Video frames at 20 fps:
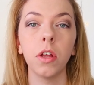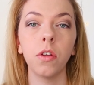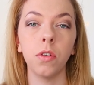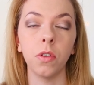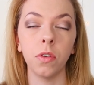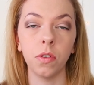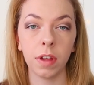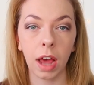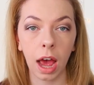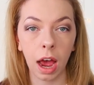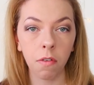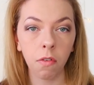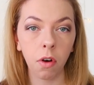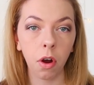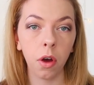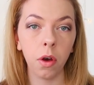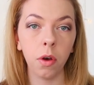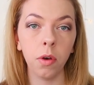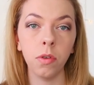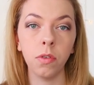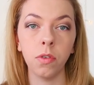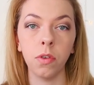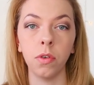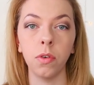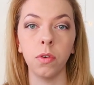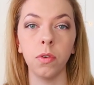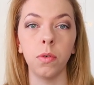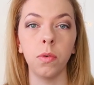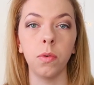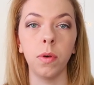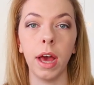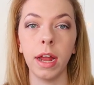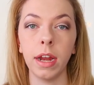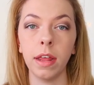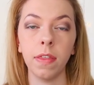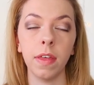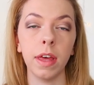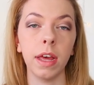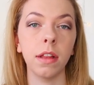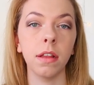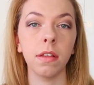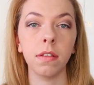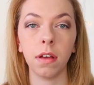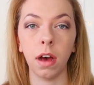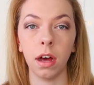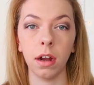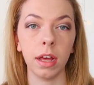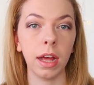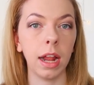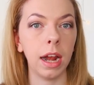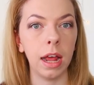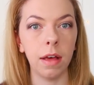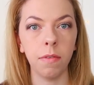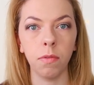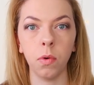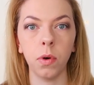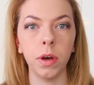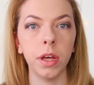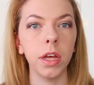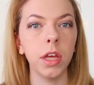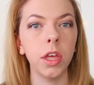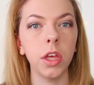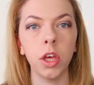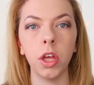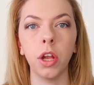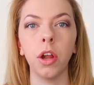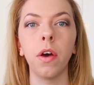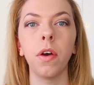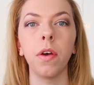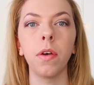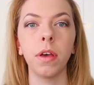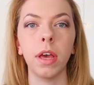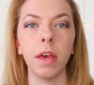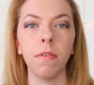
do tarot, do anything that's kind of clairvoyant, you know,